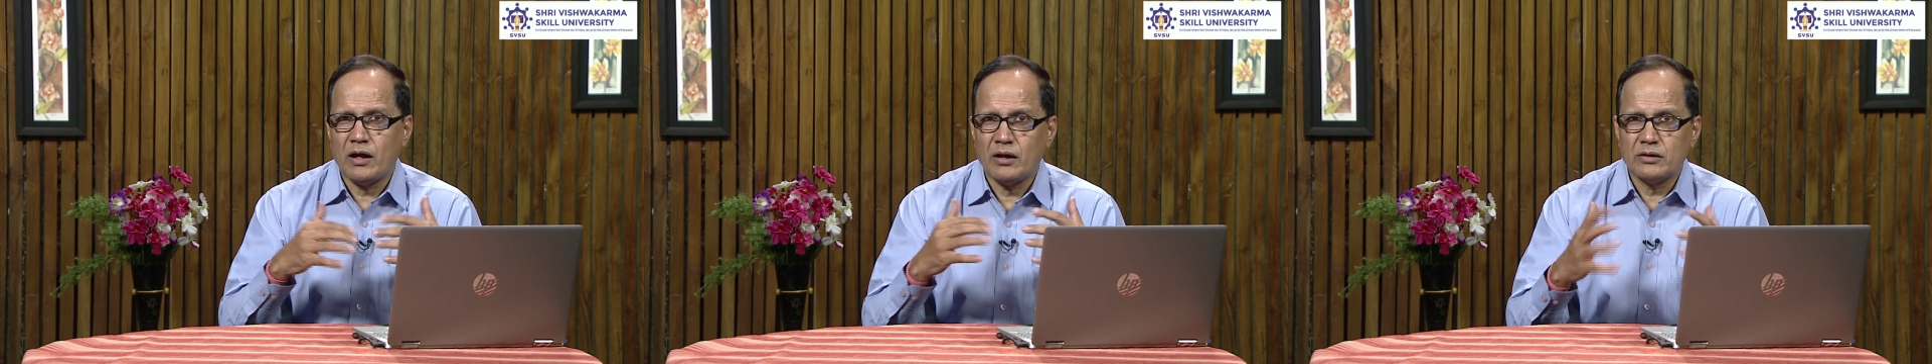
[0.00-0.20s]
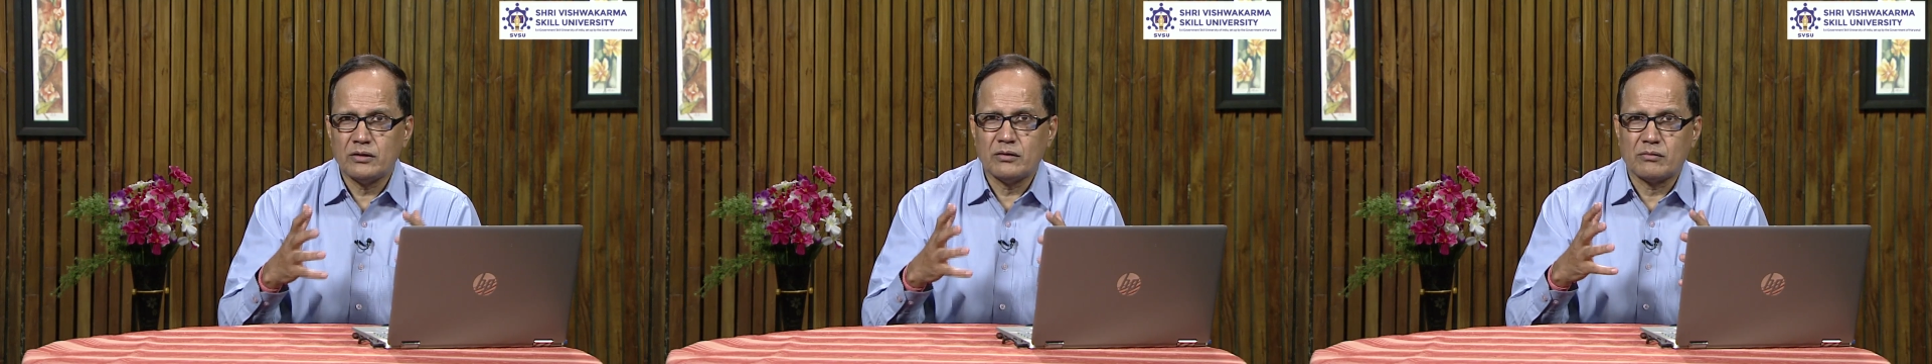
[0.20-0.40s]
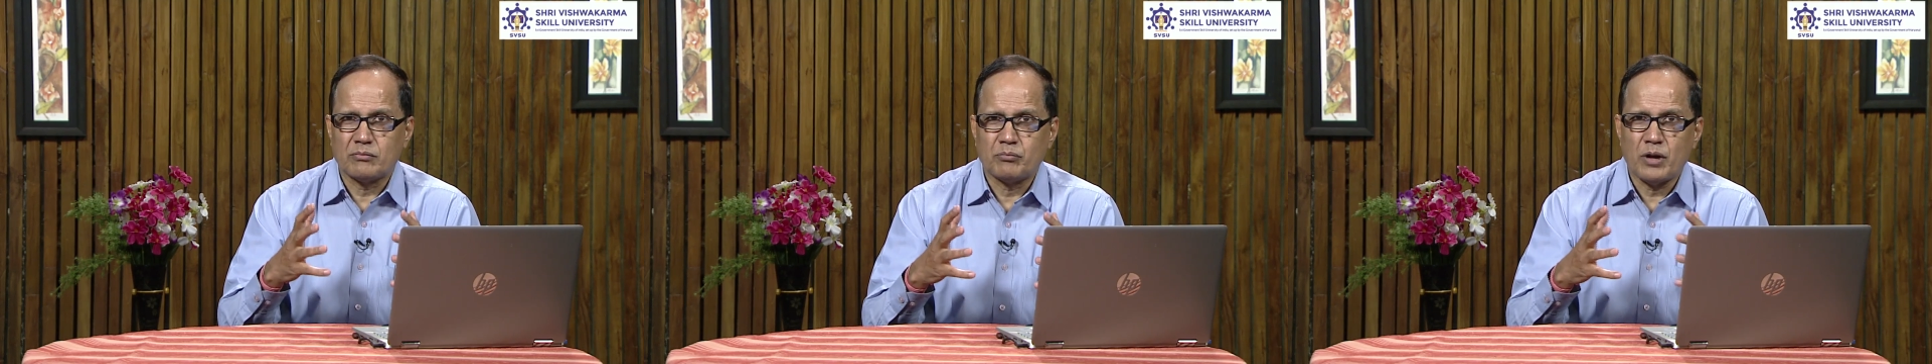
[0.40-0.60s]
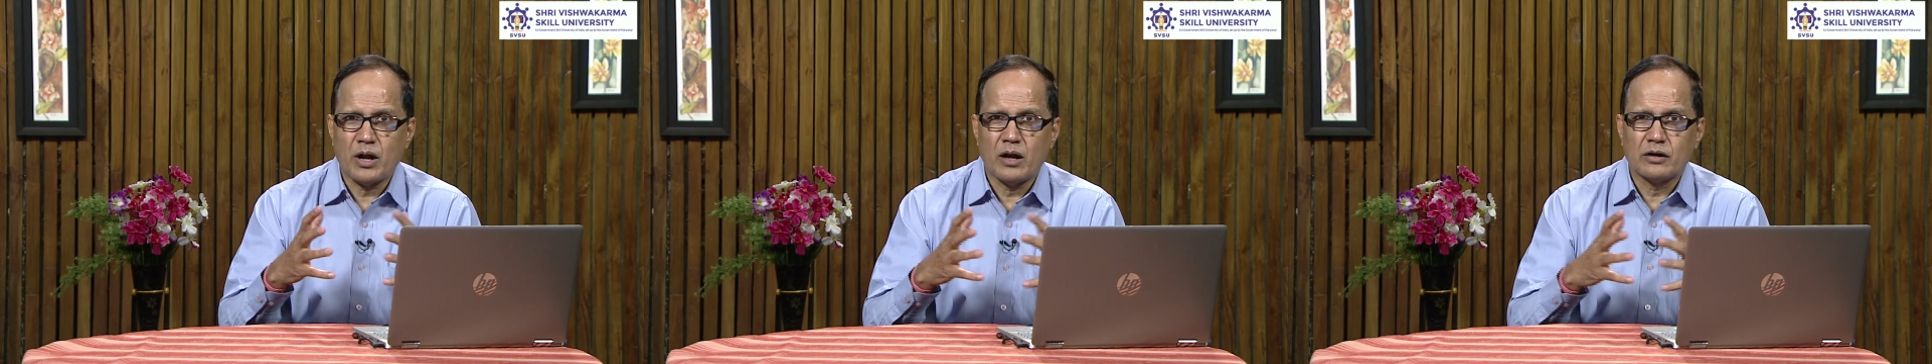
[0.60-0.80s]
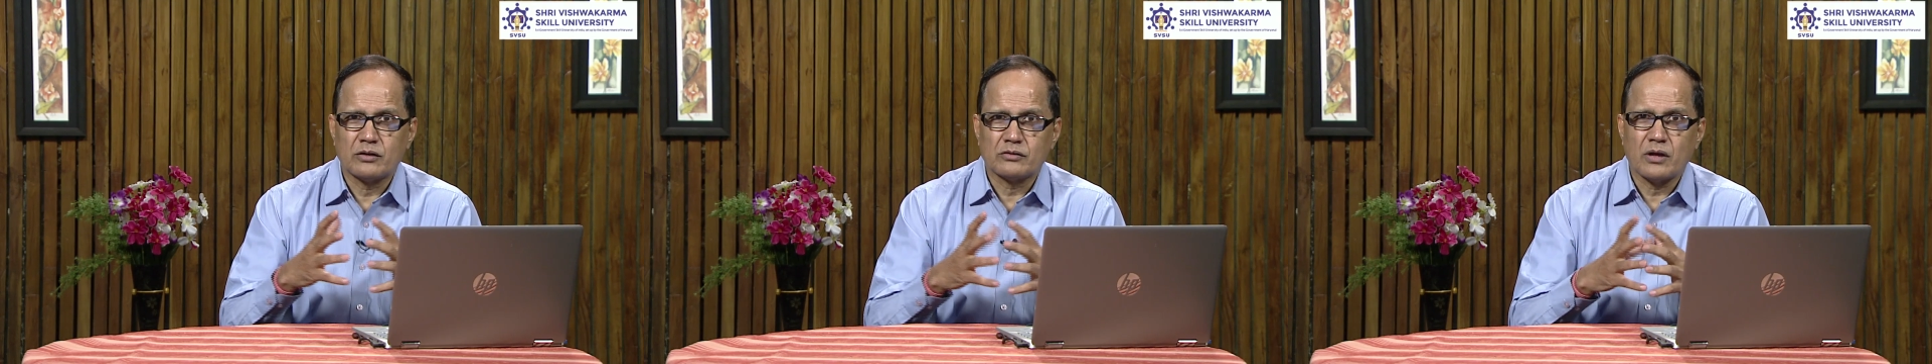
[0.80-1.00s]
other
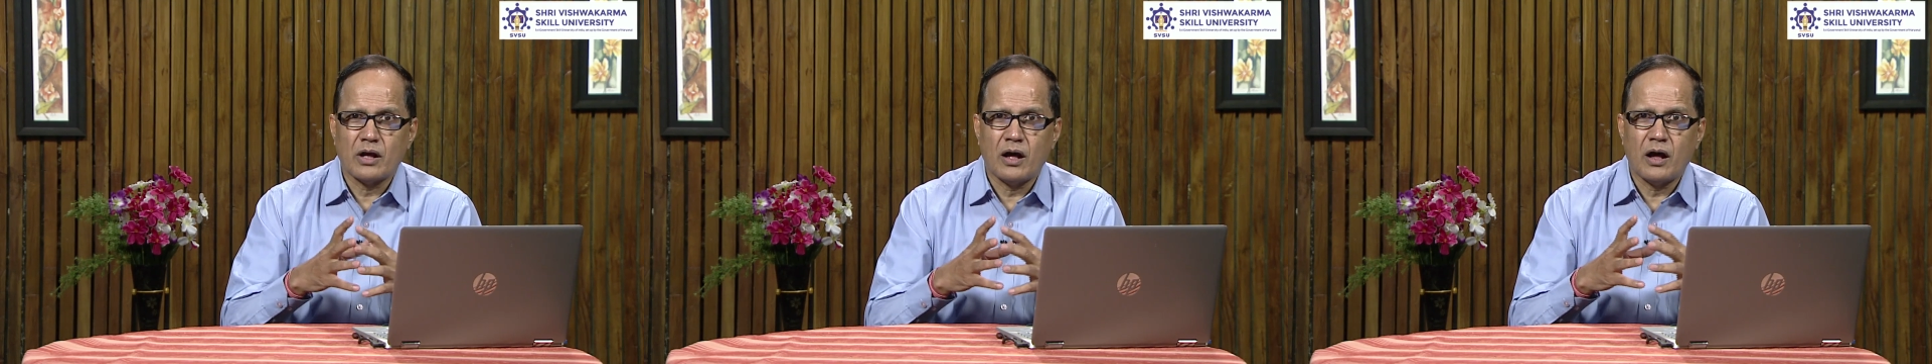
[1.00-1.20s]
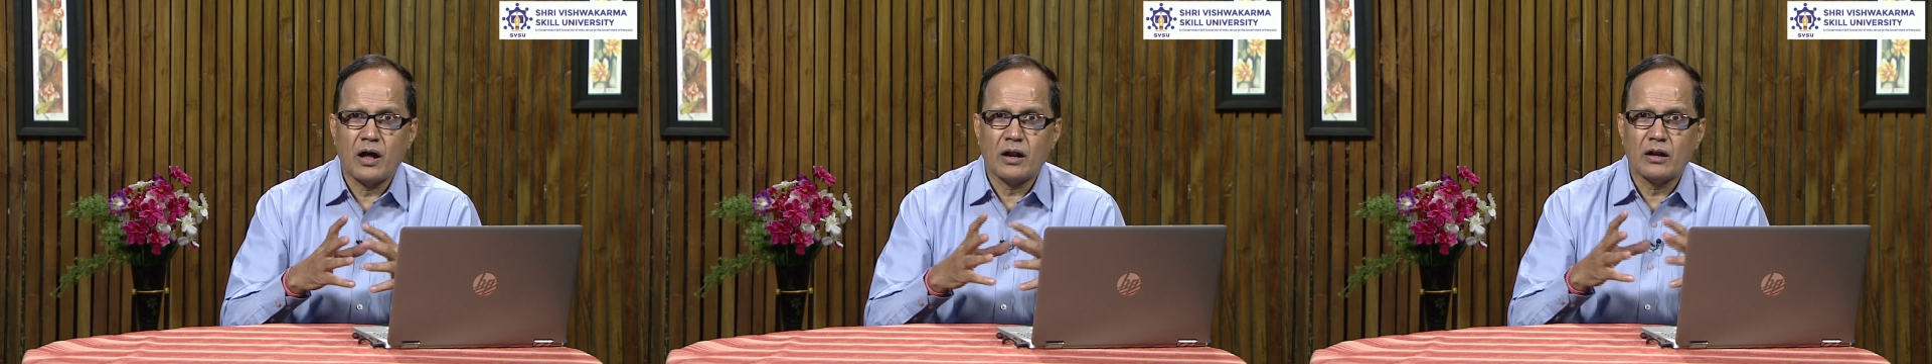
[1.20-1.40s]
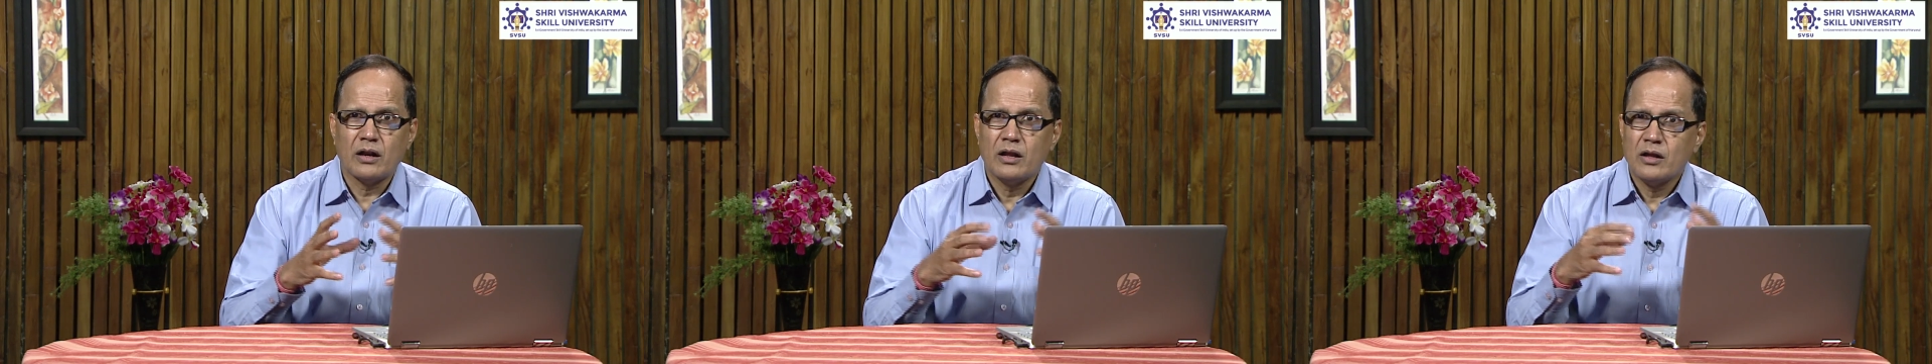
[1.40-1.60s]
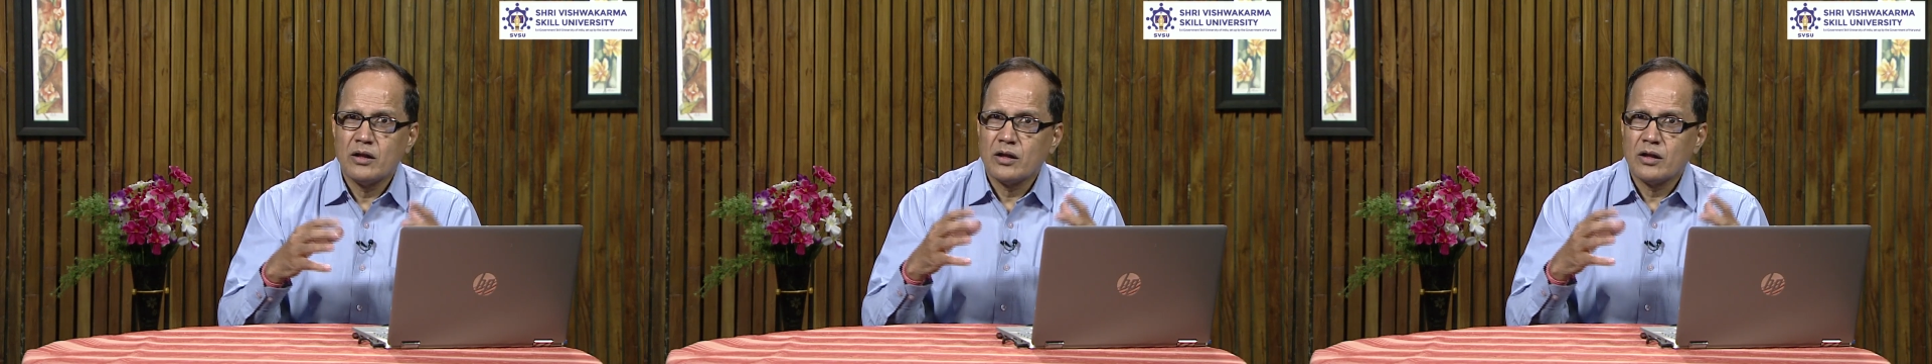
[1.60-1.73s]
parts are